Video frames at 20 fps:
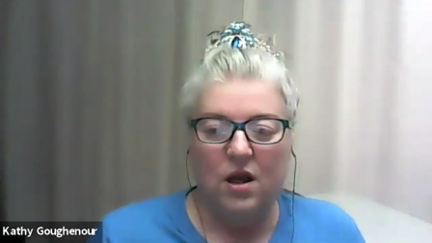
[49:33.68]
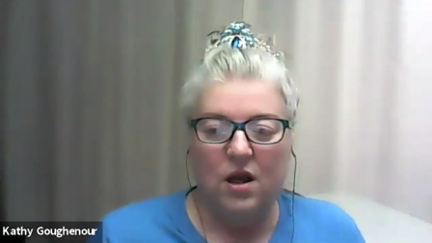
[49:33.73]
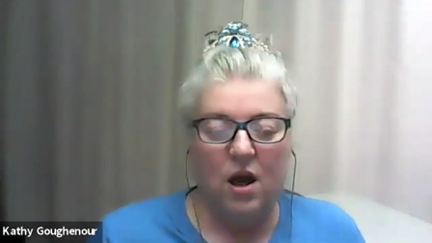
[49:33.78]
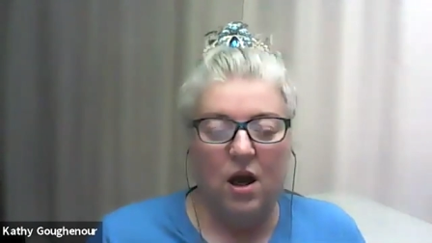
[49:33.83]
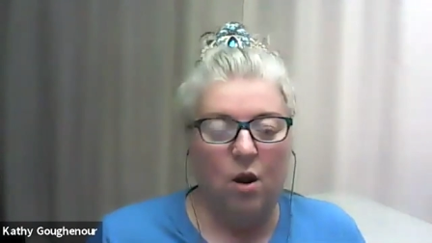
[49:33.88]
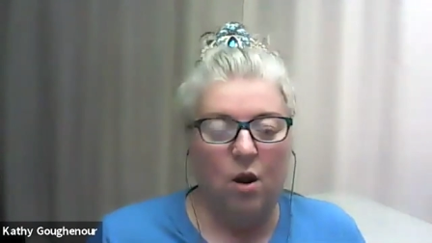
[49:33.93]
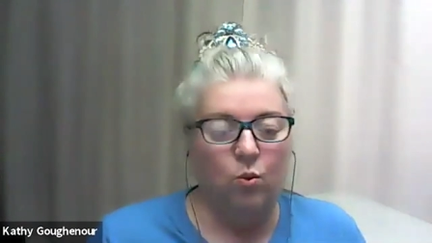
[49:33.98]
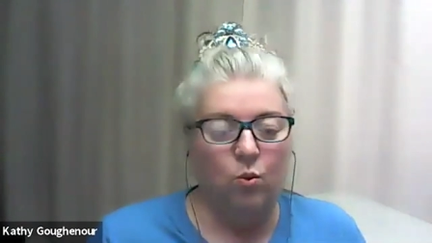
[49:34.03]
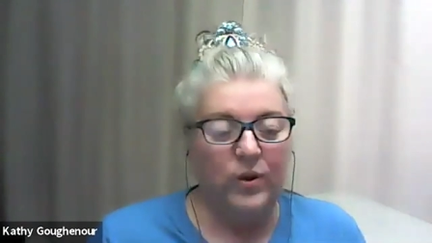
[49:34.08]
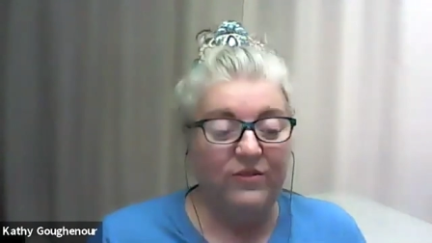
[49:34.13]

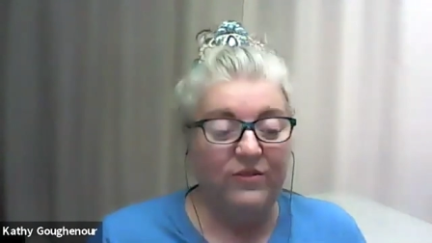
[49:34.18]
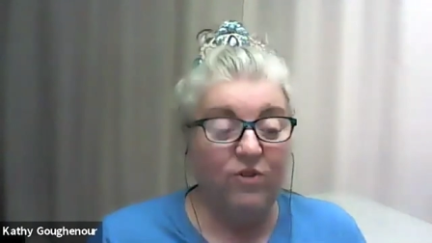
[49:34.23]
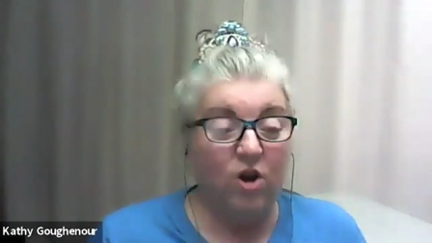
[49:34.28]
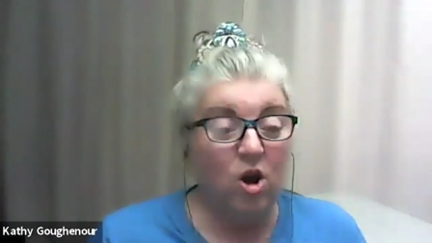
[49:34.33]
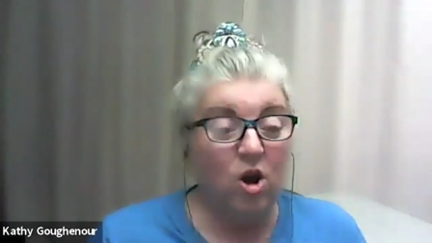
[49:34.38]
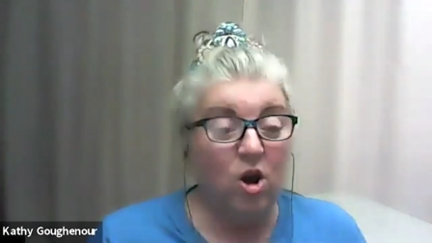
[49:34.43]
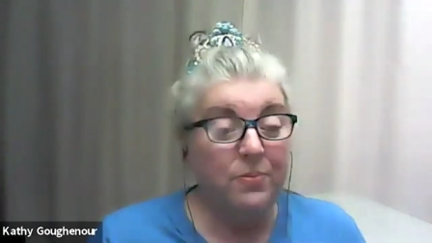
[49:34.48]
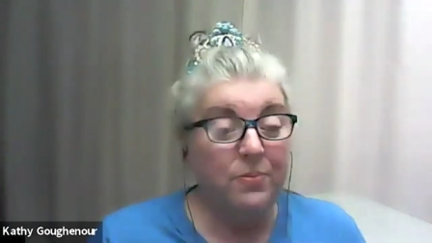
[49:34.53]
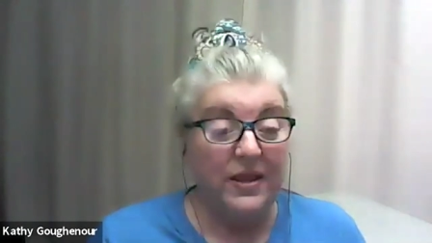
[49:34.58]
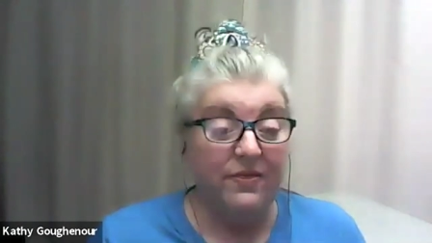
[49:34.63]
Uh, we've all
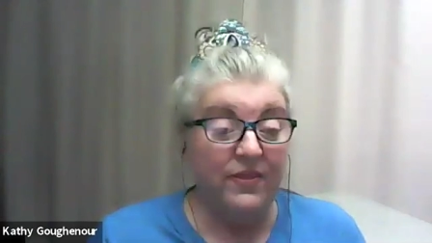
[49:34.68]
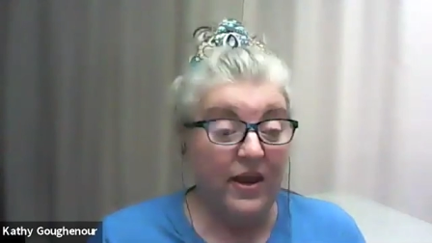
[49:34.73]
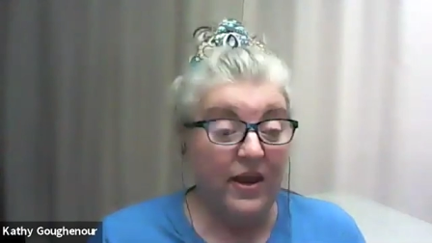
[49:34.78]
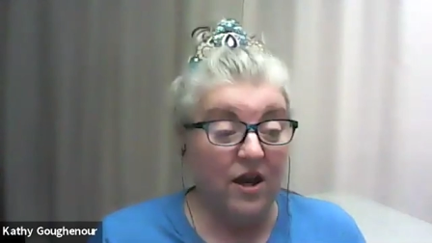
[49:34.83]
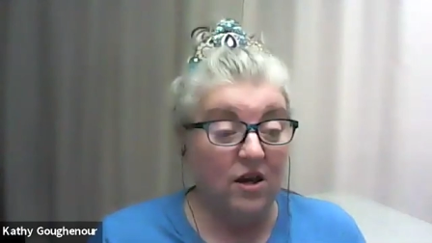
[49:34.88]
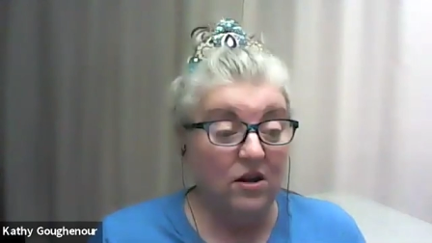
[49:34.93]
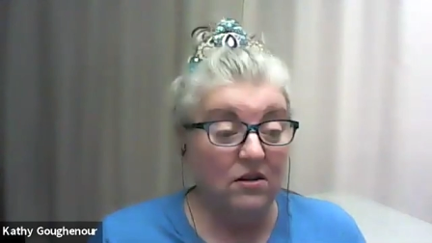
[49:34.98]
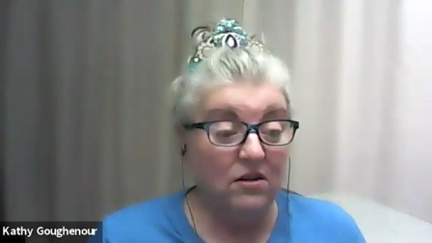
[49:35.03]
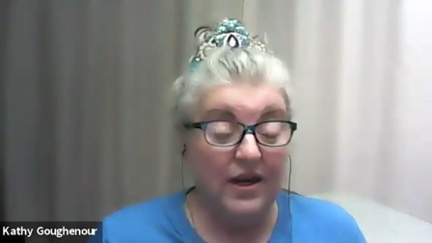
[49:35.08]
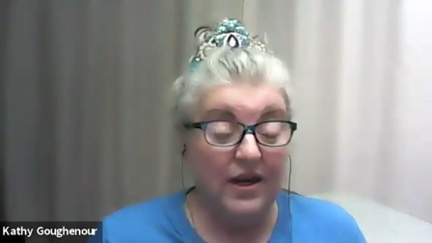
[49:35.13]
been
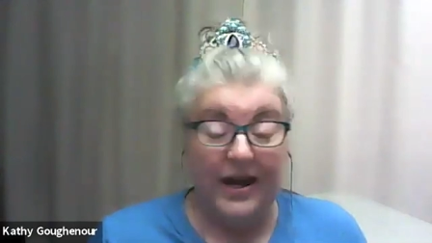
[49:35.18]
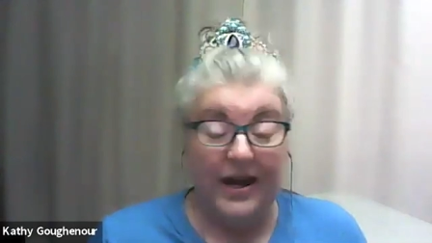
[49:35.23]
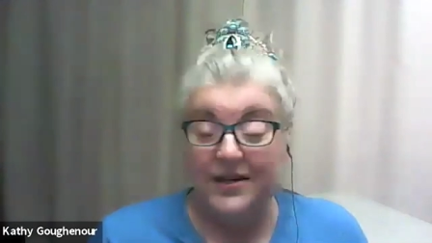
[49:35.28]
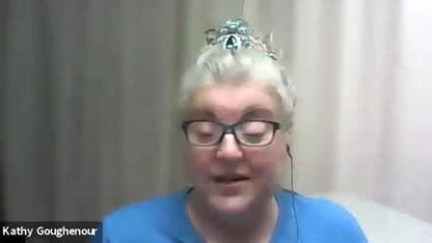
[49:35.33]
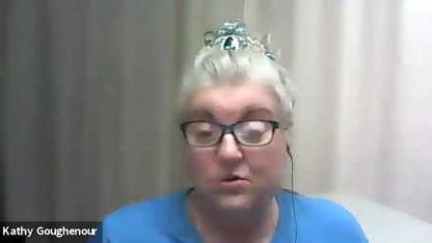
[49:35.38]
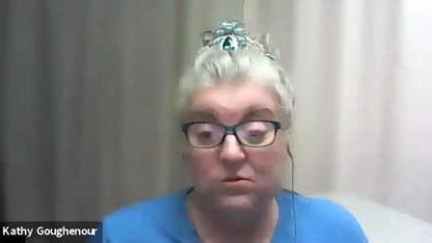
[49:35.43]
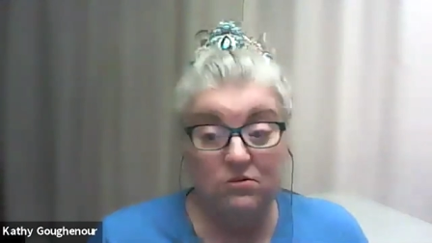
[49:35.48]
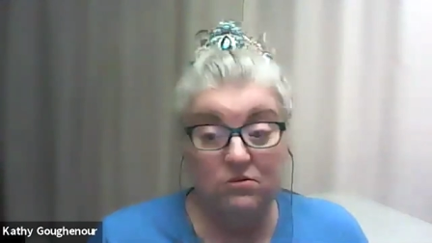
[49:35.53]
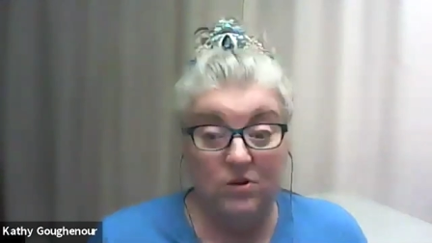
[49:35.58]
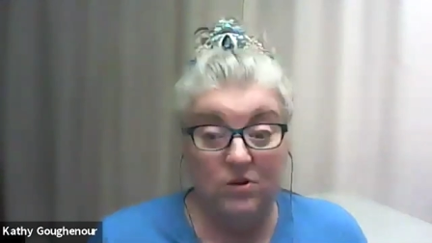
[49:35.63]
there. I
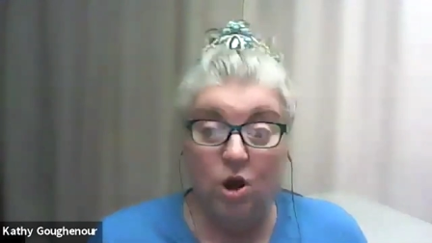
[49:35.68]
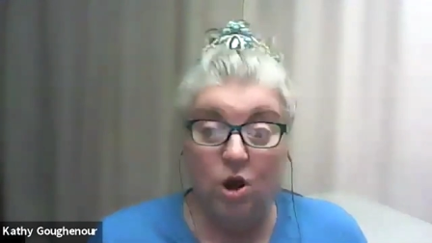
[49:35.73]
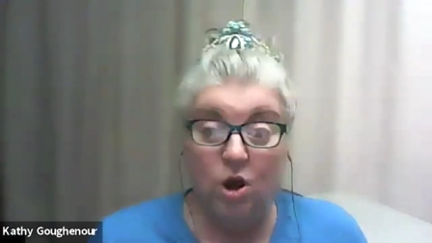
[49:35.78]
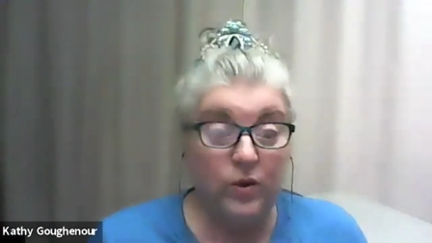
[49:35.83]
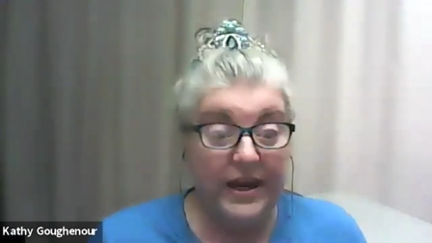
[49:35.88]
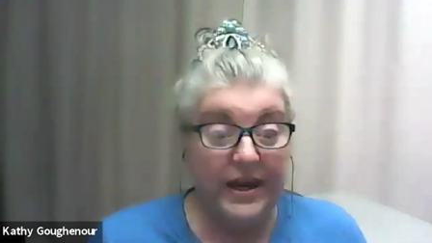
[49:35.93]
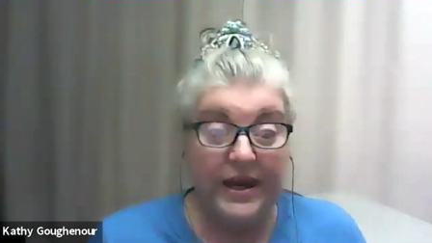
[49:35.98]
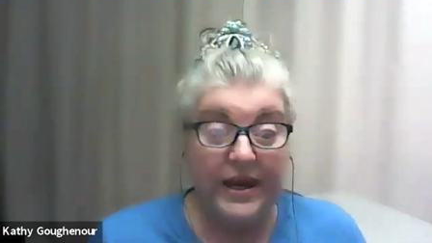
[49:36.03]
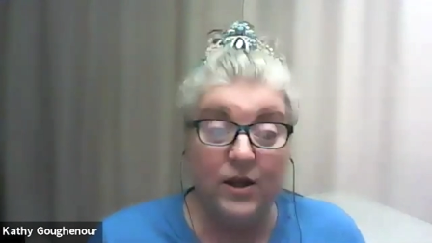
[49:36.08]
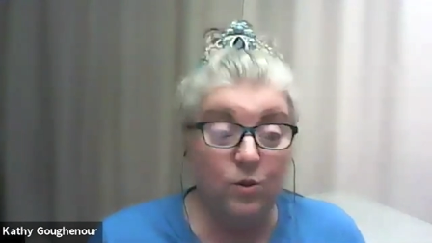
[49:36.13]
don't know
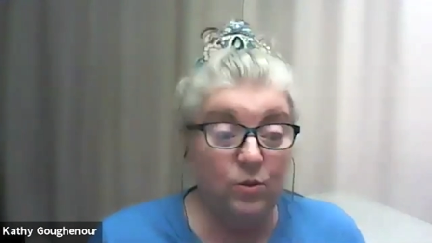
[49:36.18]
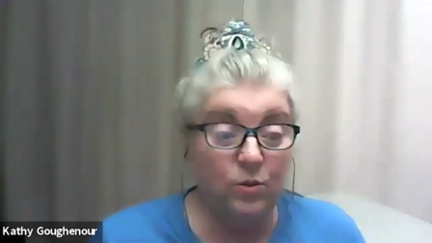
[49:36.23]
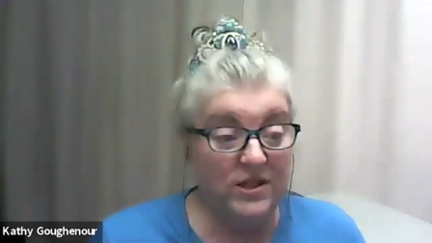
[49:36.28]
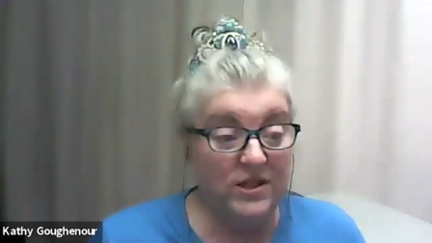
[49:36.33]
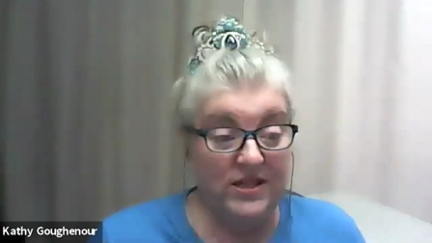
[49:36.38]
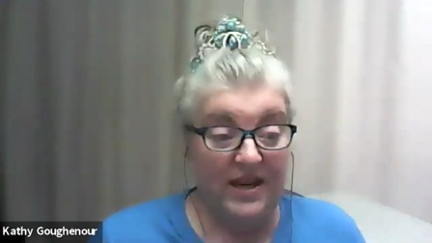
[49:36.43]
anyone,